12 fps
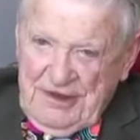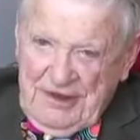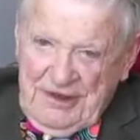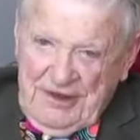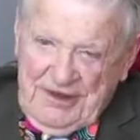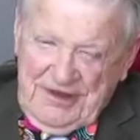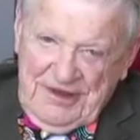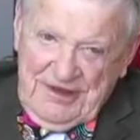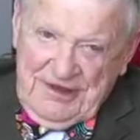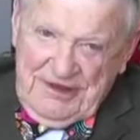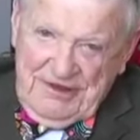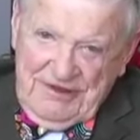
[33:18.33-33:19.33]

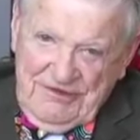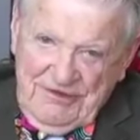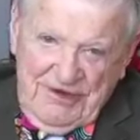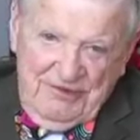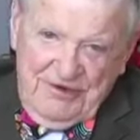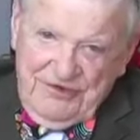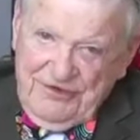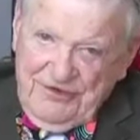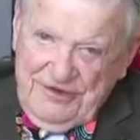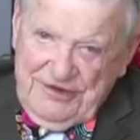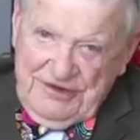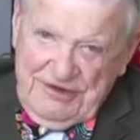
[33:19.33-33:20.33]
And so I went
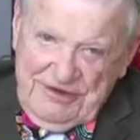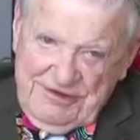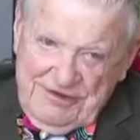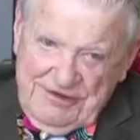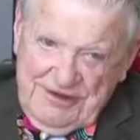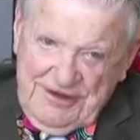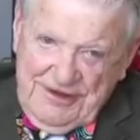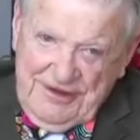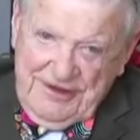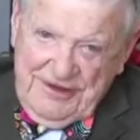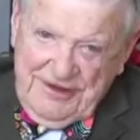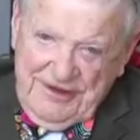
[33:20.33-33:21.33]
through it
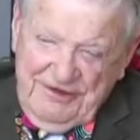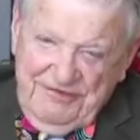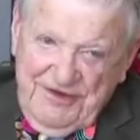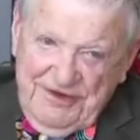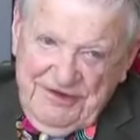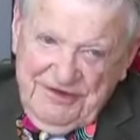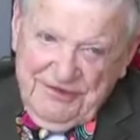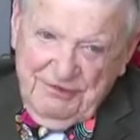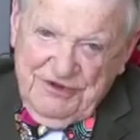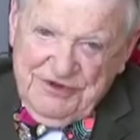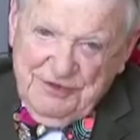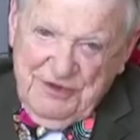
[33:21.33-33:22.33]
and I found this
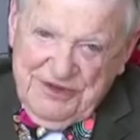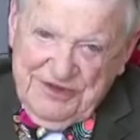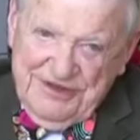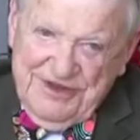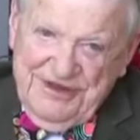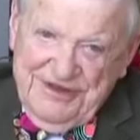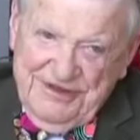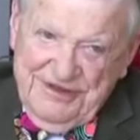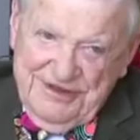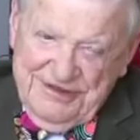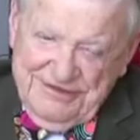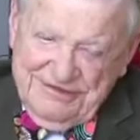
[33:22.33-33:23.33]
one spot of data
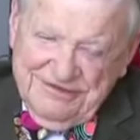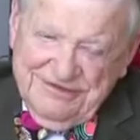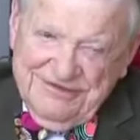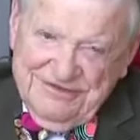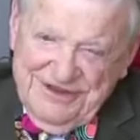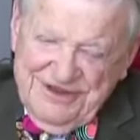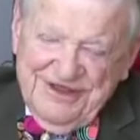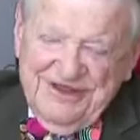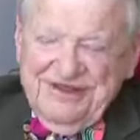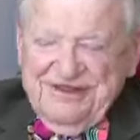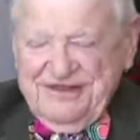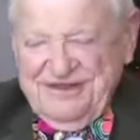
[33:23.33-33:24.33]
that really
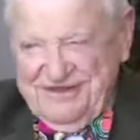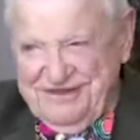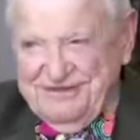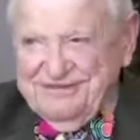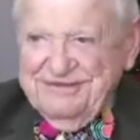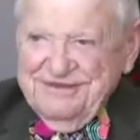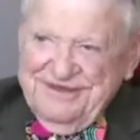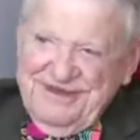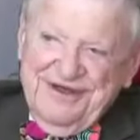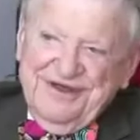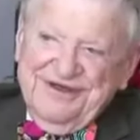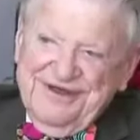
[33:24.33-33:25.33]
looked
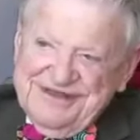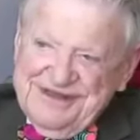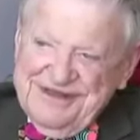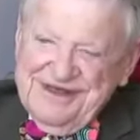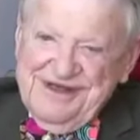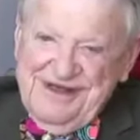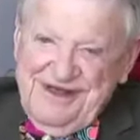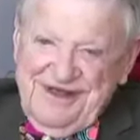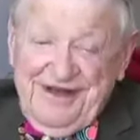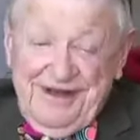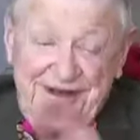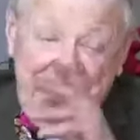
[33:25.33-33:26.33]
interesting.
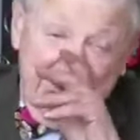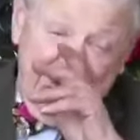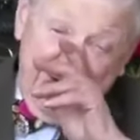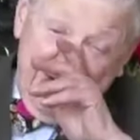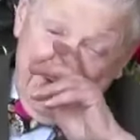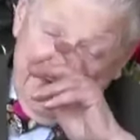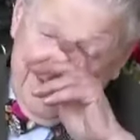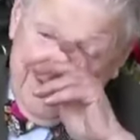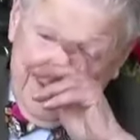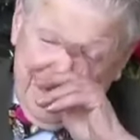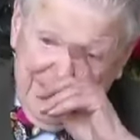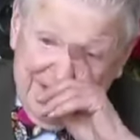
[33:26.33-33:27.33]
And
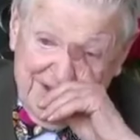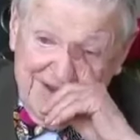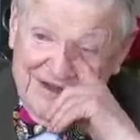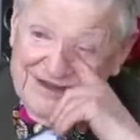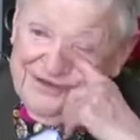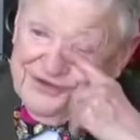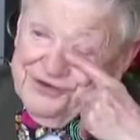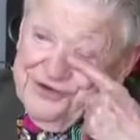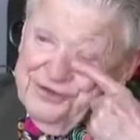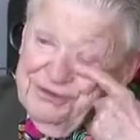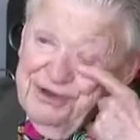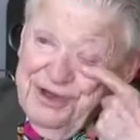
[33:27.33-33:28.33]
I slugged
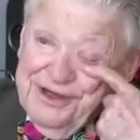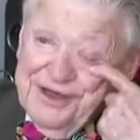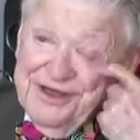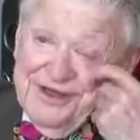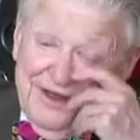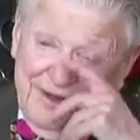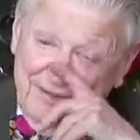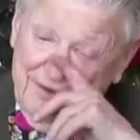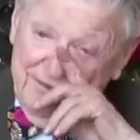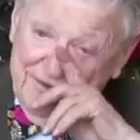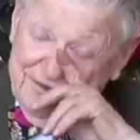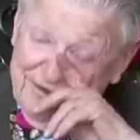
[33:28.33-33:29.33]
through plotting it up.
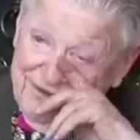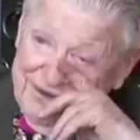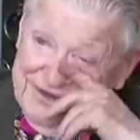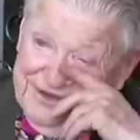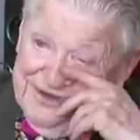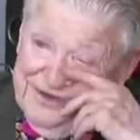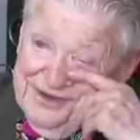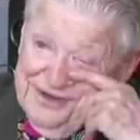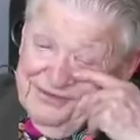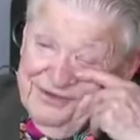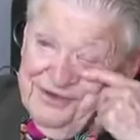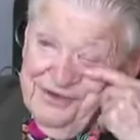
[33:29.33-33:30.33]
It was quite a
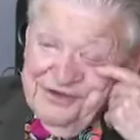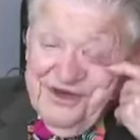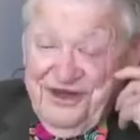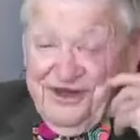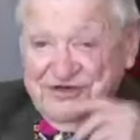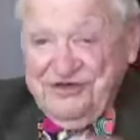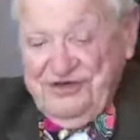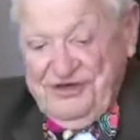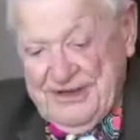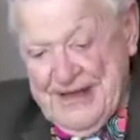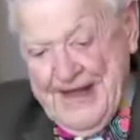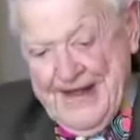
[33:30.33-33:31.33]
difficult task to
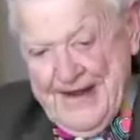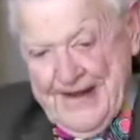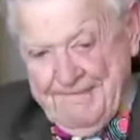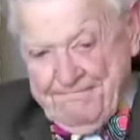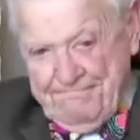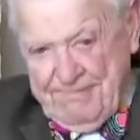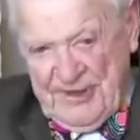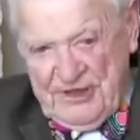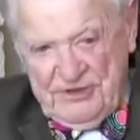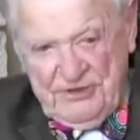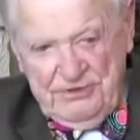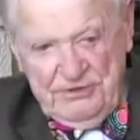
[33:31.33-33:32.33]

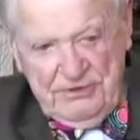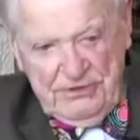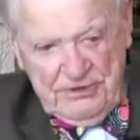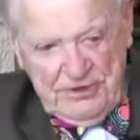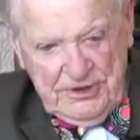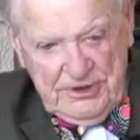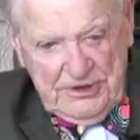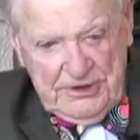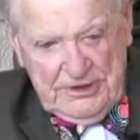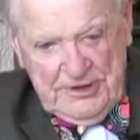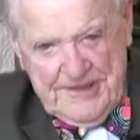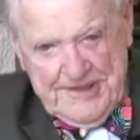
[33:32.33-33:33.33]
to uh,